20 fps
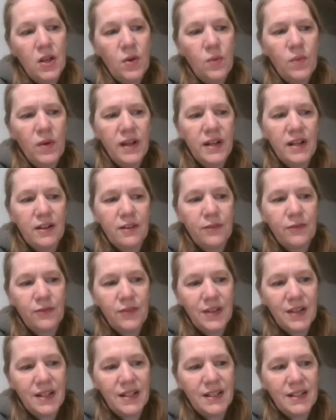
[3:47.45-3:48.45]
"What a
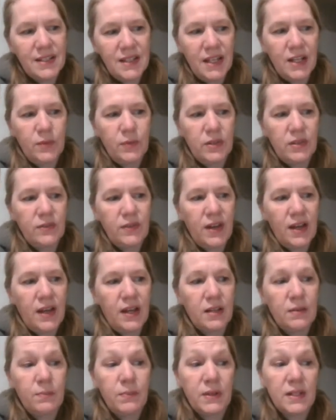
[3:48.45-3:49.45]
fun day we've
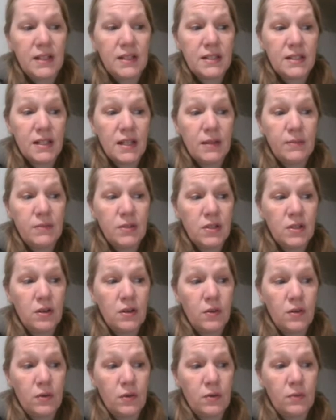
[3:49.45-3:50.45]
had, but it's time to go
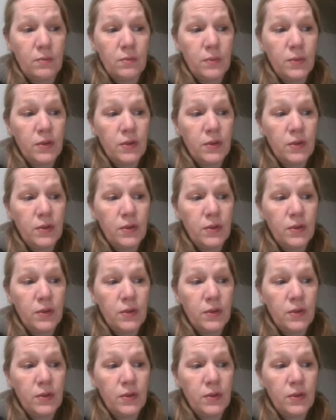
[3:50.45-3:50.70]
home.